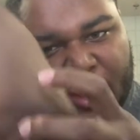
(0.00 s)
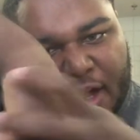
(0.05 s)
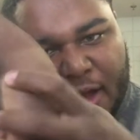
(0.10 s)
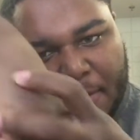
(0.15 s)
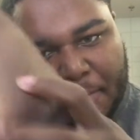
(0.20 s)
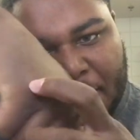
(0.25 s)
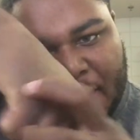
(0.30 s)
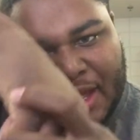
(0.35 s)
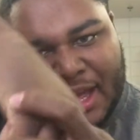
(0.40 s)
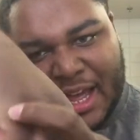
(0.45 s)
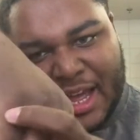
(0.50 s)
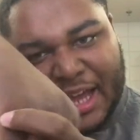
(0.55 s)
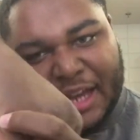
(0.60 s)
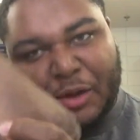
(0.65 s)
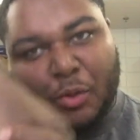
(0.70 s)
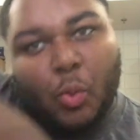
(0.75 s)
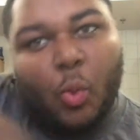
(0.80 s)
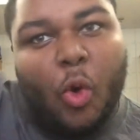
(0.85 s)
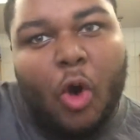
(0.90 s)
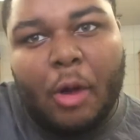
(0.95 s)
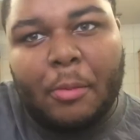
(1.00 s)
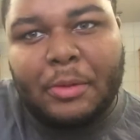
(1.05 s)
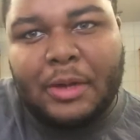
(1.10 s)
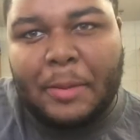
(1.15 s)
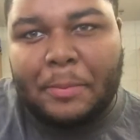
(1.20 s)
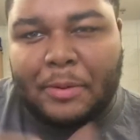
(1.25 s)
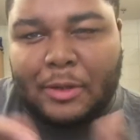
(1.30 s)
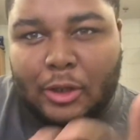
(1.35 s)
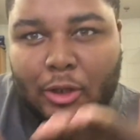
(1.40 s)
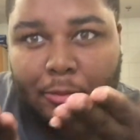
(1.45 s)
up and warmed
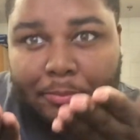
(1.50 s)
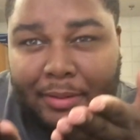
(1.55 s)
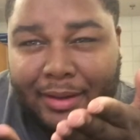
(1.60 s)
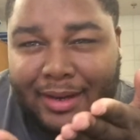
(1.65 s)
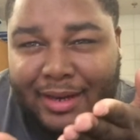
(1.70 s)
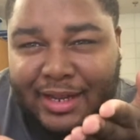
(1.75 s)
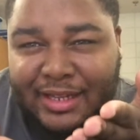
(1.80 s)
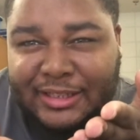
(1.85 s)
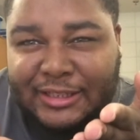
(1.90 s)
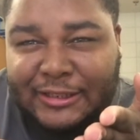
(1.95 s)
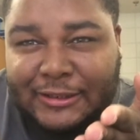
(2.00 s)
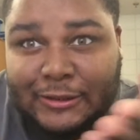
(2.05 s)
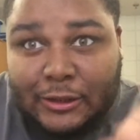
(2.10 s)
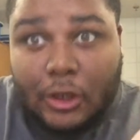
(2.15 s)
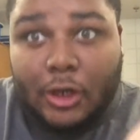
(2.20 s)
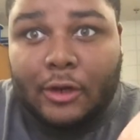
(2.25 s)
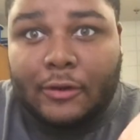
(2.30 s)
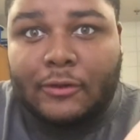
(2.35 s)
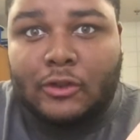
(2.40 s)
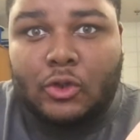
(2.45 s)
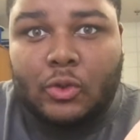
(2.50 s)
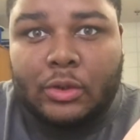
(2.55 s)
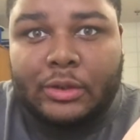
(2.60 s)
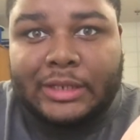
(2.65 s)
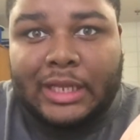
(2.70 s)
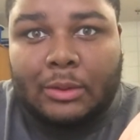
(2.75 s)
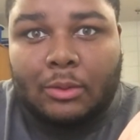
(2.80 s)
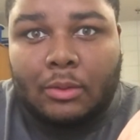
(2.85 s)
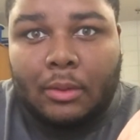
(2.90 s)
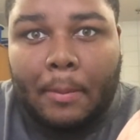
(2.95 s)
up a little bit and then served to us
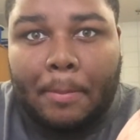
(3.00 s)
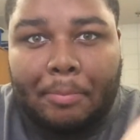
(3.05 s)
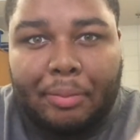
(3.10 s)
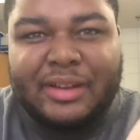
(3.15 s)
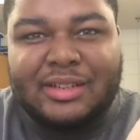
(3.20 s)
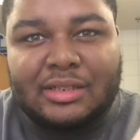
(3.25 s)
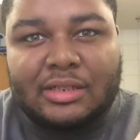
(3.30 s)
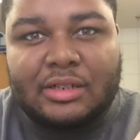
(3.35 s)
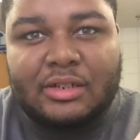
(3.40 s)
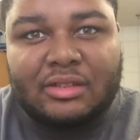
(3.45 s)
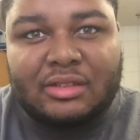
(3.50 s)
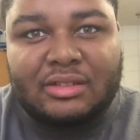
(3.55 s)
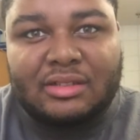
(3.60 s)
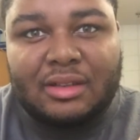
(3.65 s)
like we were prisoners or